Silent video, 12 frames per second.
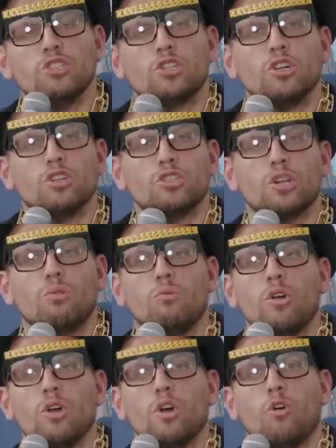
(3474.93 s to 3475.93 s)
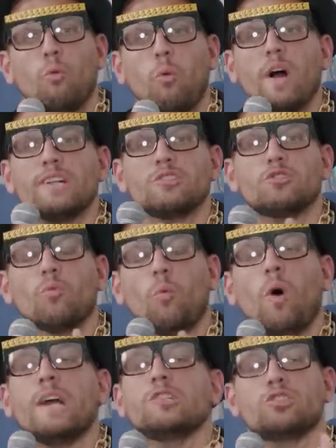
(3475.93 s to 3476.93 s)
you so so what
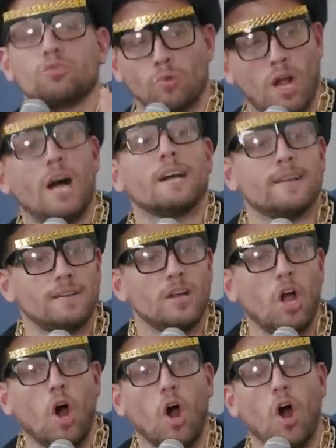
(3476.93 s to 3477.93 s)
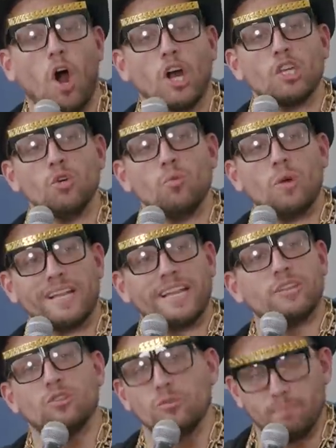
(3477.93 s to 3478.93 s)
what drug are you
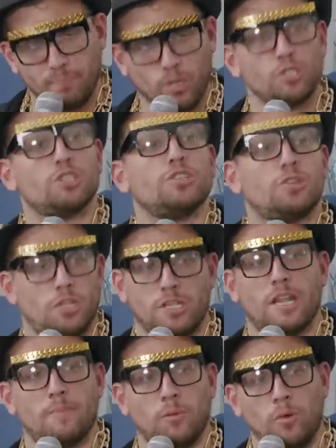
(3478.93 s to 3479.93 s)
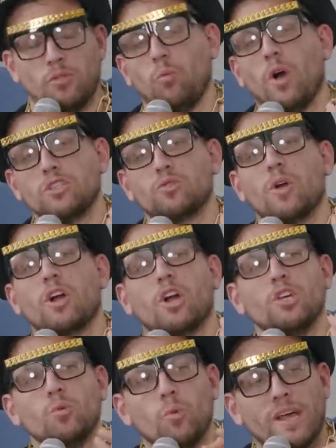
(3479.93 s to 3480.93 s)
willing to push it to the limit with? What drug are
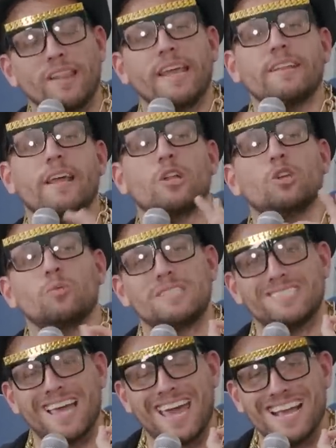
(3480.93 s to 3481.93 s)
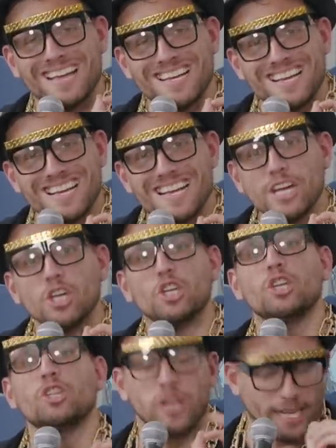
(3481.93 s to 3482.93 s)
you willing that you would say
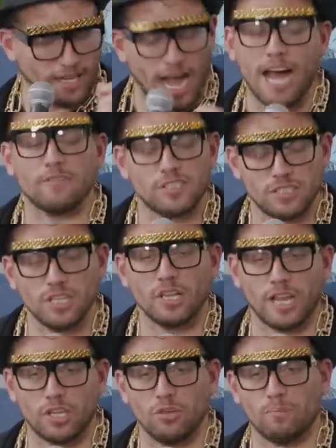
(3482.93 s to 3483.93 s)
like obviously like